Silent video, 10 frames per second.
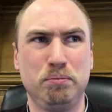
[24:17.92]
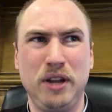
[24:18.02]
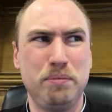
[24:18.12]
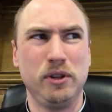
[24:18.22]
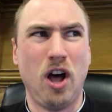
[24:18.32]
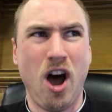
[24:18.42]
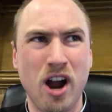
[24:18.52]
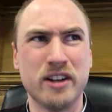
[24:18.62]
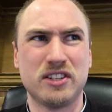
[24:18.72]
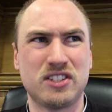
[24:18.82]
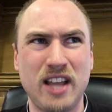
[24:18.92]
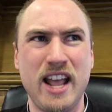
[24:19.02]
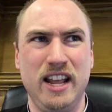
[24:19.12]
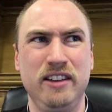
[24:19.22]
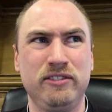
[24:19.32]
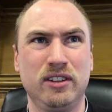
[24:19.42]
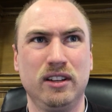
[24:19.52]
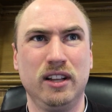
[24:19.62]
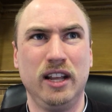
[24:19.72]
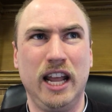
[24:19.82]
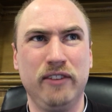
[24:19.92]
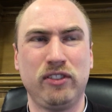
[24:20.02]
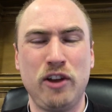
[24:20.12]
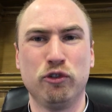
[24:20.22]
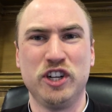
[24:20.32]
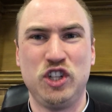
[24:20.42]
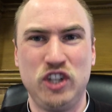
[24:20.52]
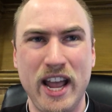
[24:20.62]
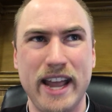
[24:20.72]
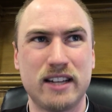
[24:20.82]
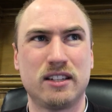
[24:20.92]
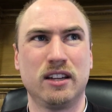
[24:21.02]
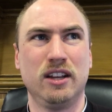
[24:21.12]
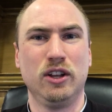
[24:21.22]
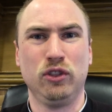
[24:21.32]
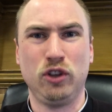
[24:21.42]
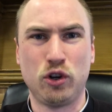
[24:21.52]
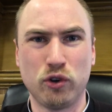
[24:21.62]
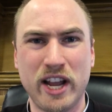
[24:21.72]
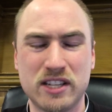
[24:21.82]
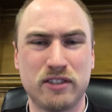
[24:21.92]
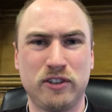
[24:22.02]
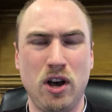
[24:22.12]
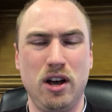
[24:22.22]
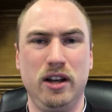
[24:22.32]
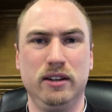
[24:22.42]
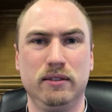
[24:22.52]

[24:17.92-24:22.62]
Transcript: People aren't saved if they reject the grace of God.